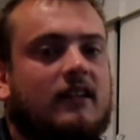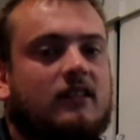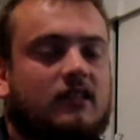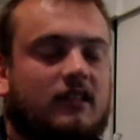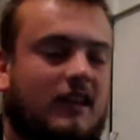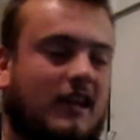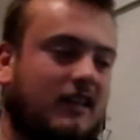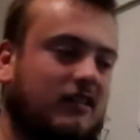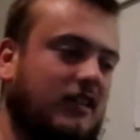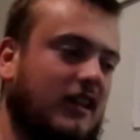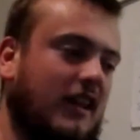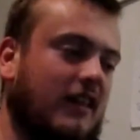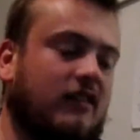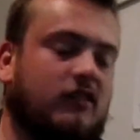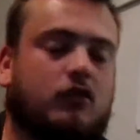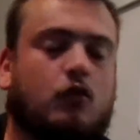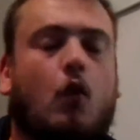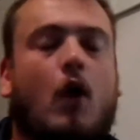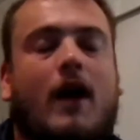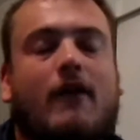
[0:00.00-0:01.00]
So like the
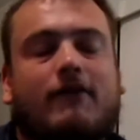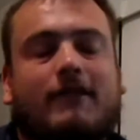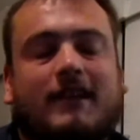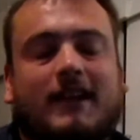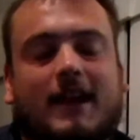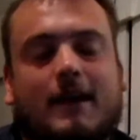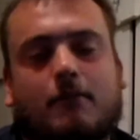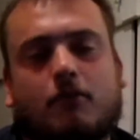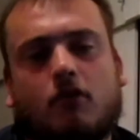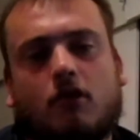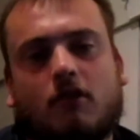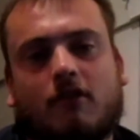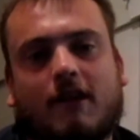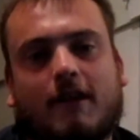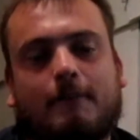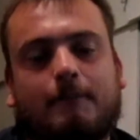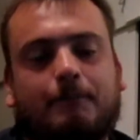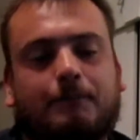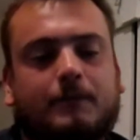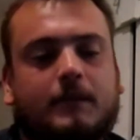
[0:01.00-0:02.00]
squat every day
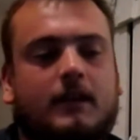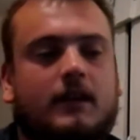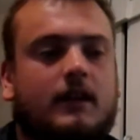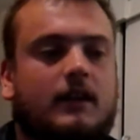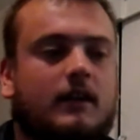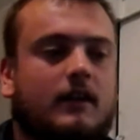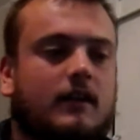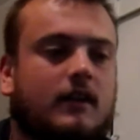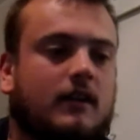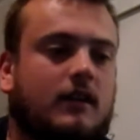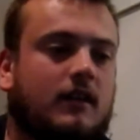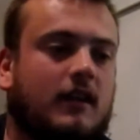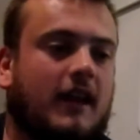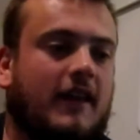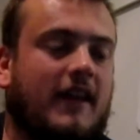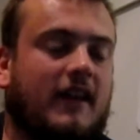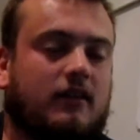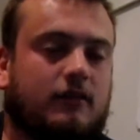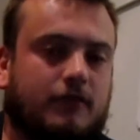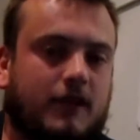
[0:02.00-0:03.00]
program. Like
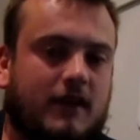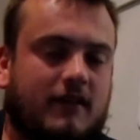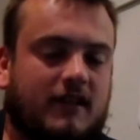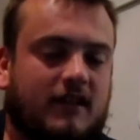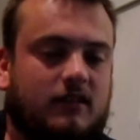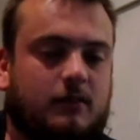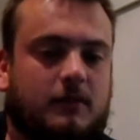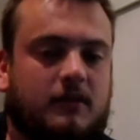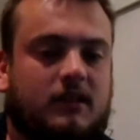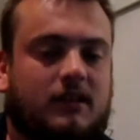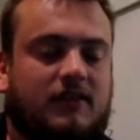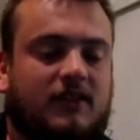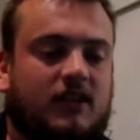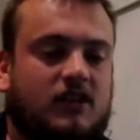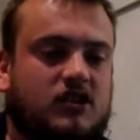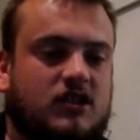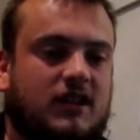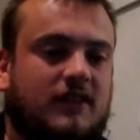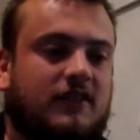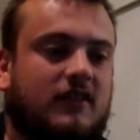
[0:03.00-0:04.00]
that's very specific
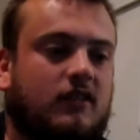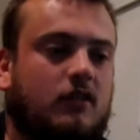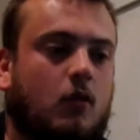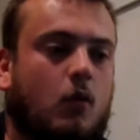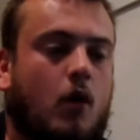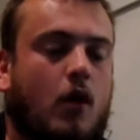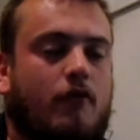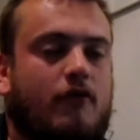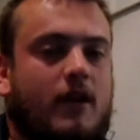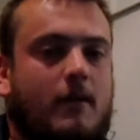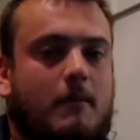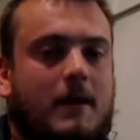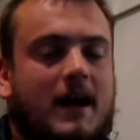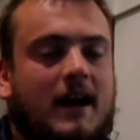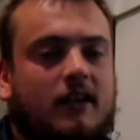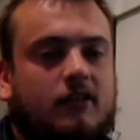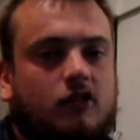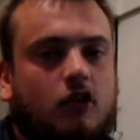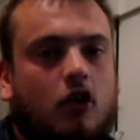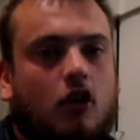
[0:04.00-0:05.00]
because you're lifting to a 1 rep
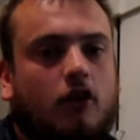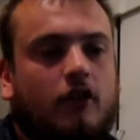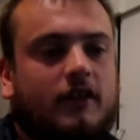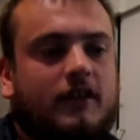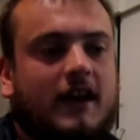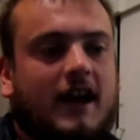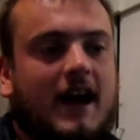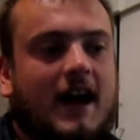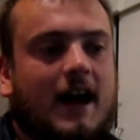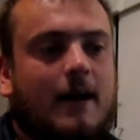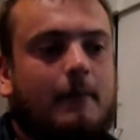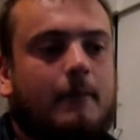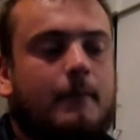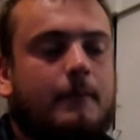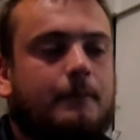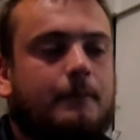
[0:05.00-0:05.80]
max all the time.